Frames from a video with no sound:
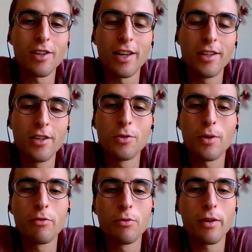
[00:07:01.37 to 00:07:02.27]
not like this.
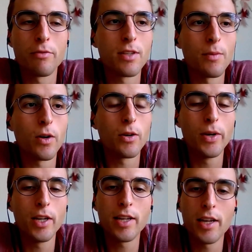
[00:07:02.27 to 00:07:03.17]
You have to have someone
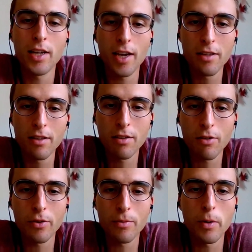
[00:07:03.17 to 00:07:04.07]
really dedicated
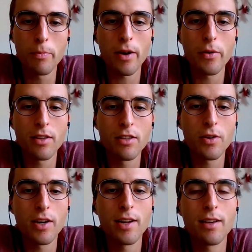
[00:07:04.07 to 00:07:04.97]
on preparing the
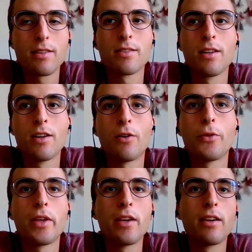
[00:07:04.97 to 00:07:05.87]
trainings,
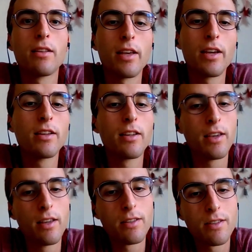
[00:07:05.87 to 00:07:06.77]
on taking the
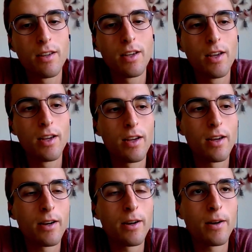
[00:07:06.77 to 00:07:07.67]
kids.
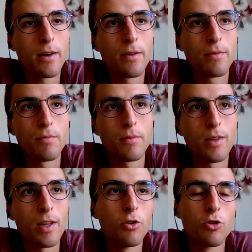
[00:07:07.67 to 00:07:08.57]

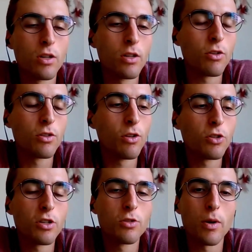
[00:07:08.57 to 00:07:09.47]
And usually
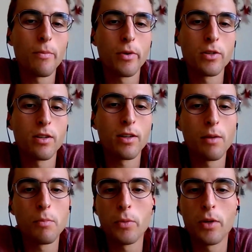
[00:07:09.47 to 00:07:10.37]
not just one person
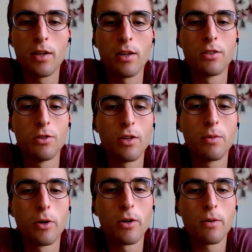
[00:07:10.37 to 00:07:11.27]
can be with the kids. You
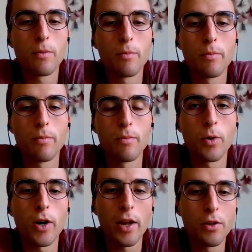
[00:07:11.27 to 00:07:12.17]
need
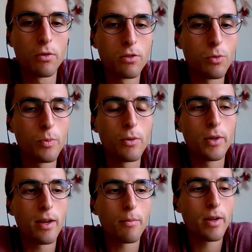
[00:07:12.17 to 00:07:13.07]
more adults to be
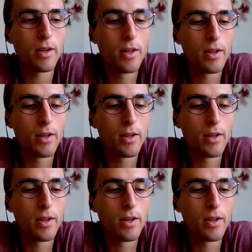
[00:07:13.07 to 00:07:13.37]
with them.